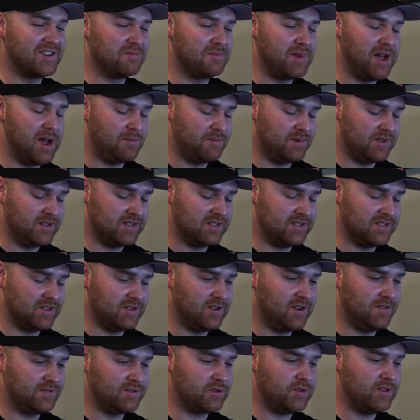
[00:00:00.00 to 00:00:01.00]
map it. So
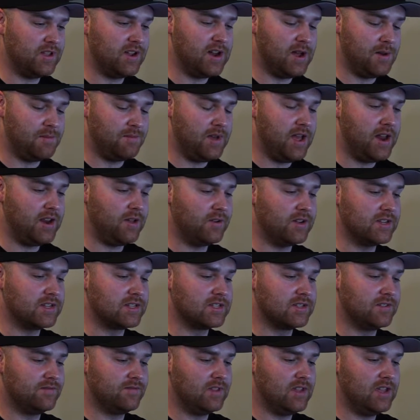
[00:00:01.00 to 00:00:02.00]
I've screwed that up. Anyways,
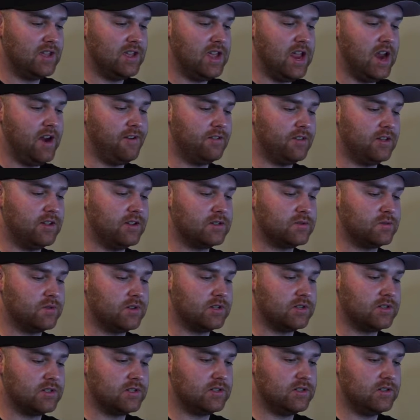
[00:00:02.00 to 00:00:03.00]
everything else
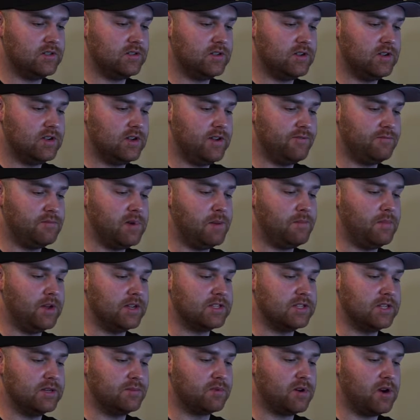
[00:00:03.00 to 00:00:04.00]
works. I've mapped my
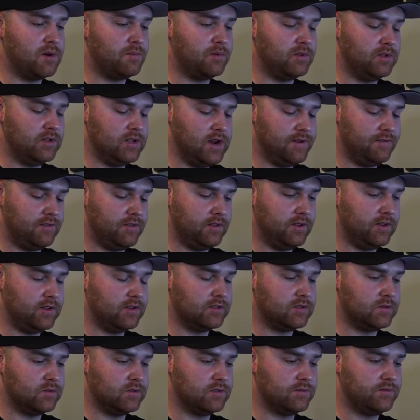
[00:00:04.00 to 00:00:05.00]
C properly. Everything
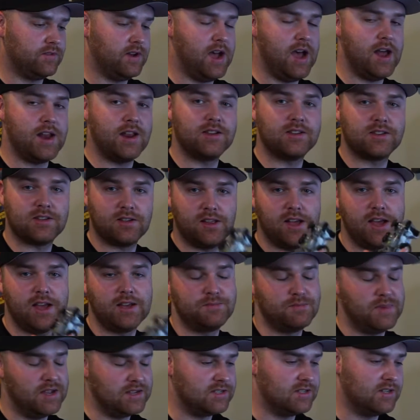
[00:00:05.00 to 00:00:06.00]
else was fine until I
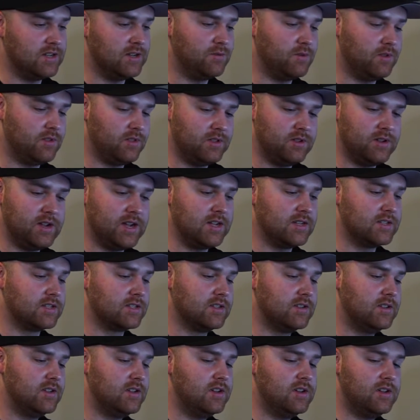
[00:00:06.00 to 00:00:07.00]
messed it with you guys.
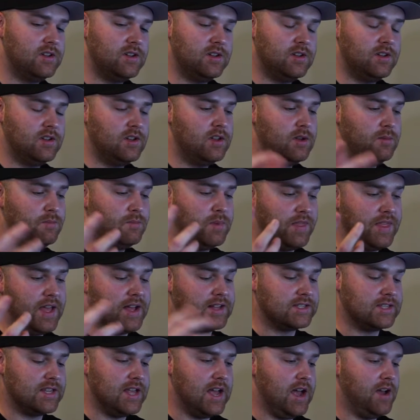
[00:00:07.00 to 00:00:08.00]
But
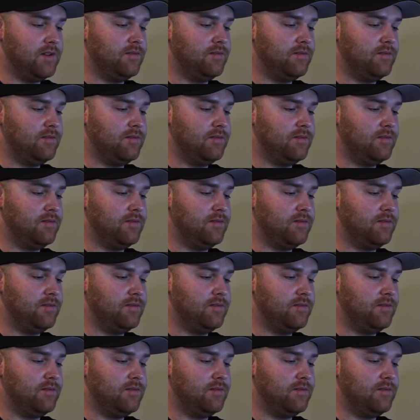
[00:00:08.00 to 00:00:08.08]
that's that.